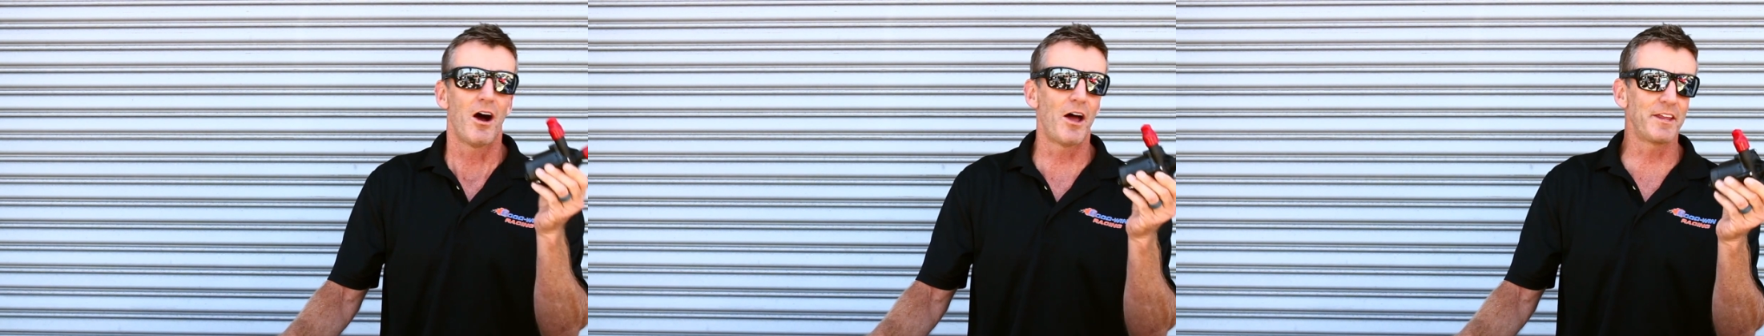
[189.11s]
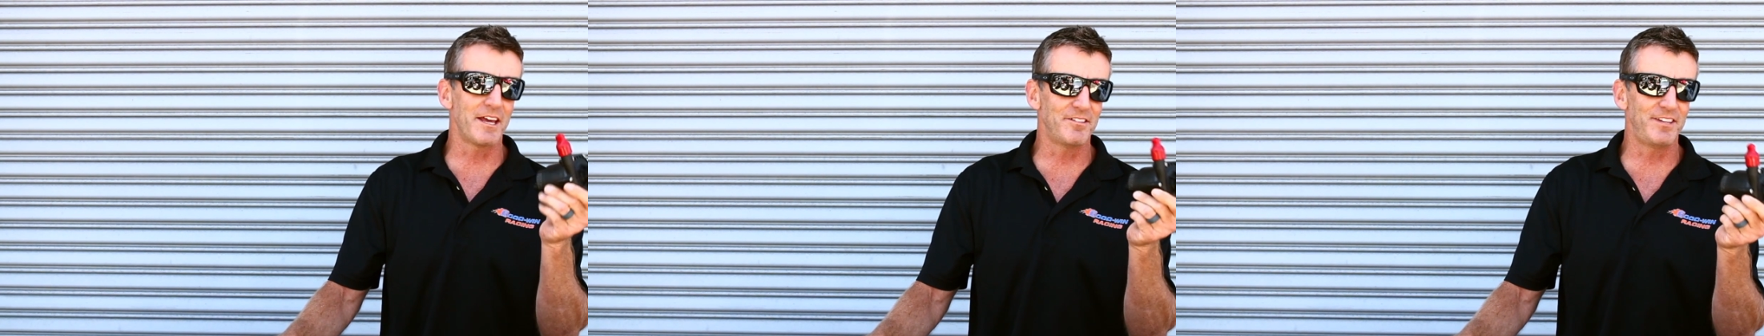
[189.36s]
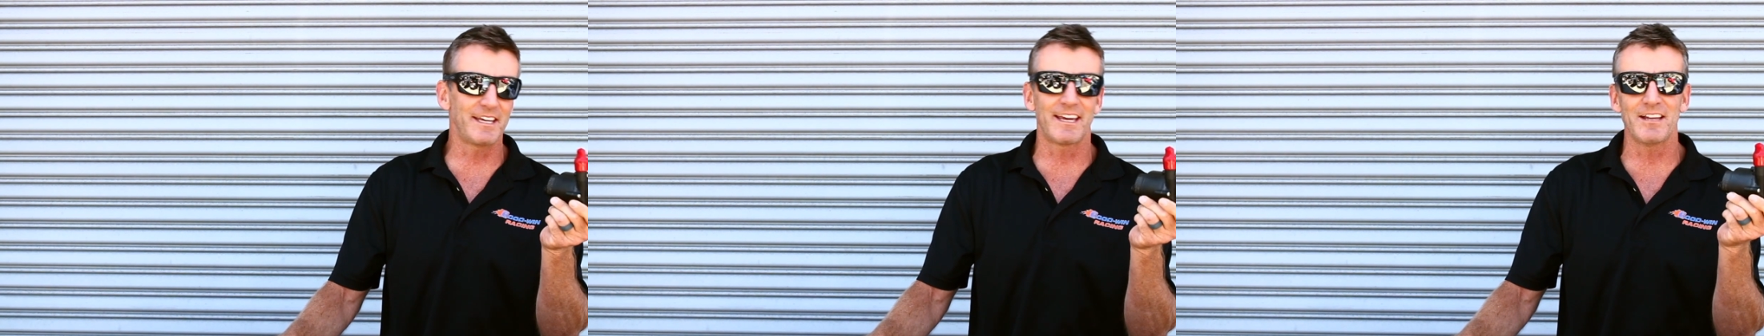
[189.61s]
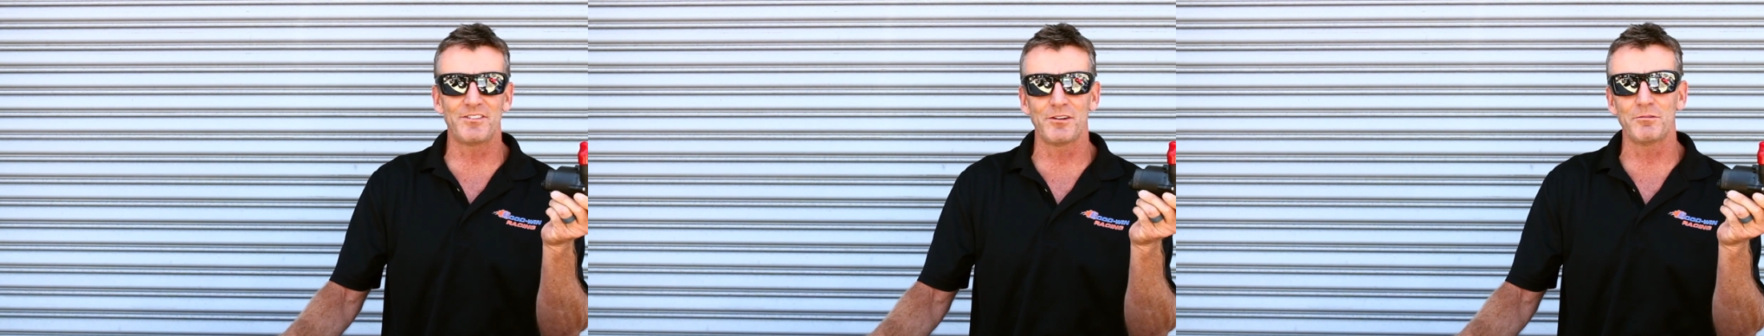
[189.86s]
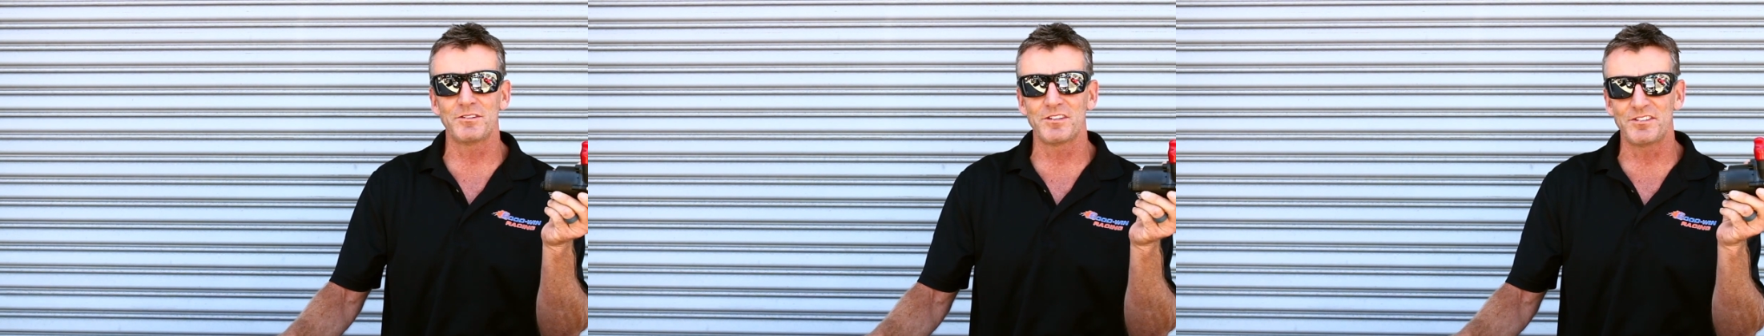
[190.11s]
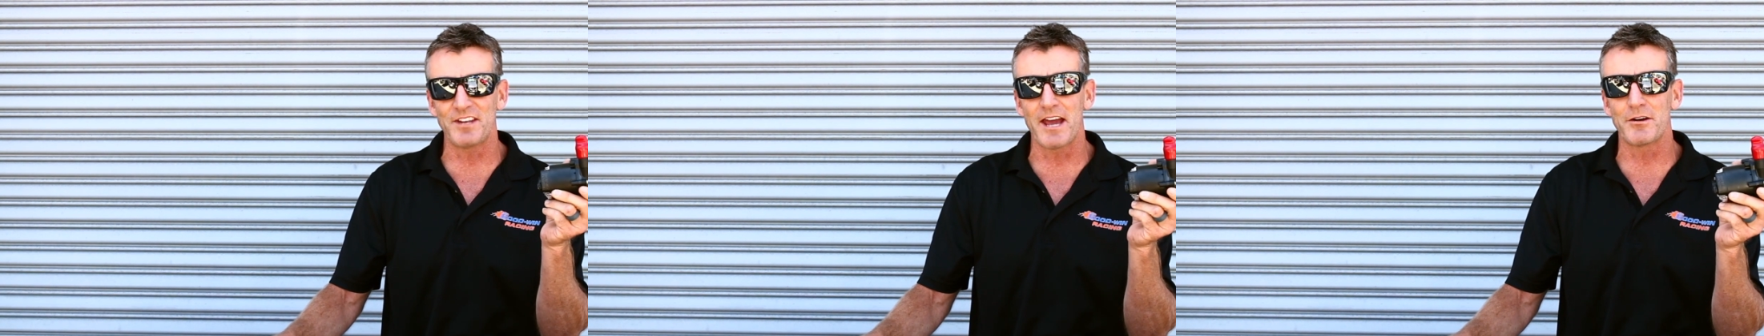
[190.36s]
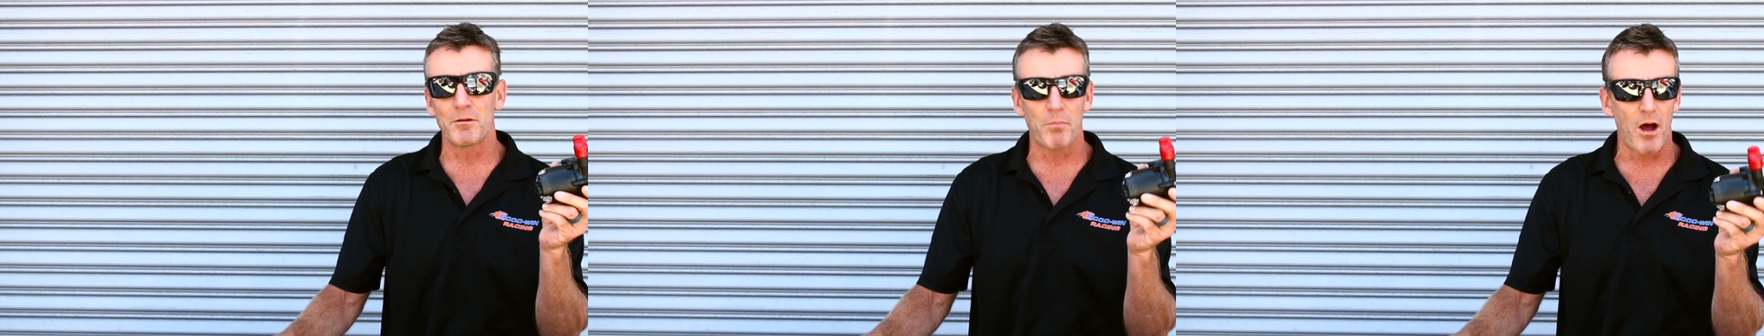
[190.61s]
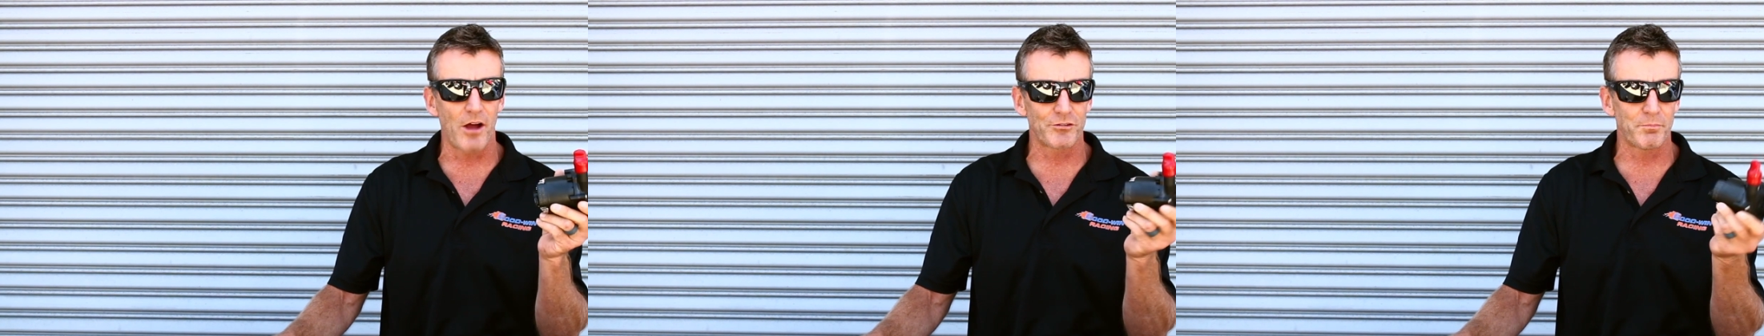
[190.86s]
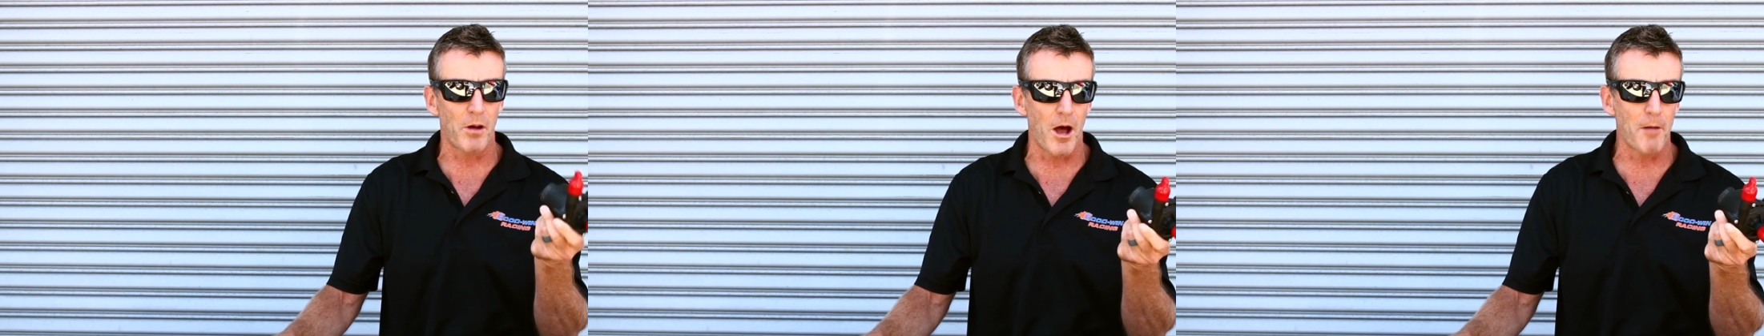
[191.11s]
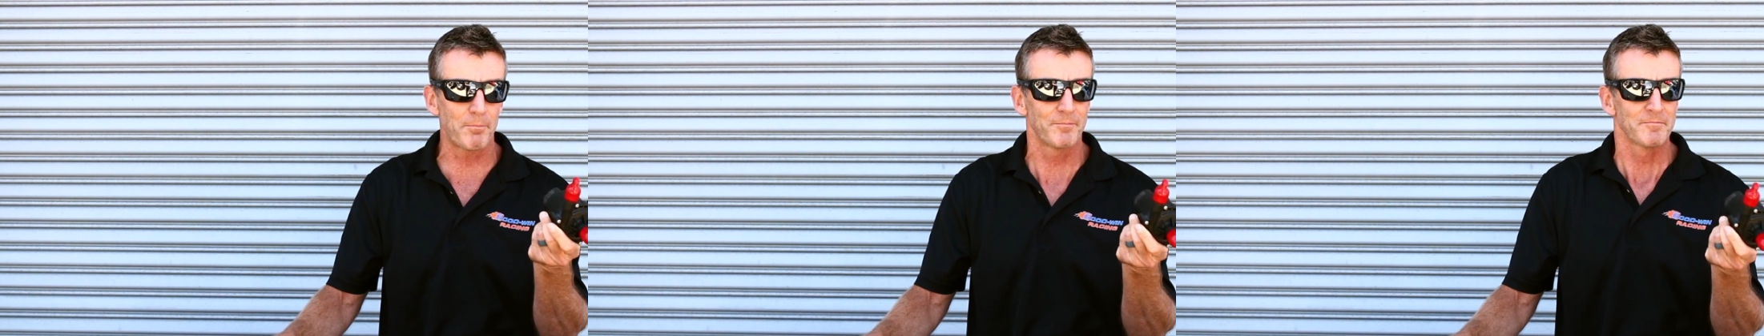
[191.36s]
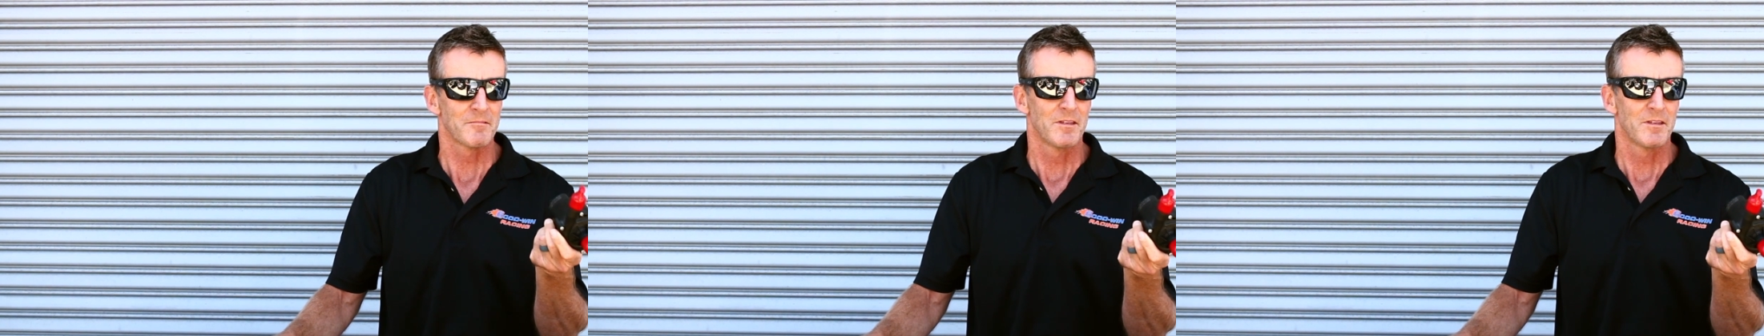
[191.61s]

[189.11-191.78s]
on the N C kits it was a standard Bosch pump.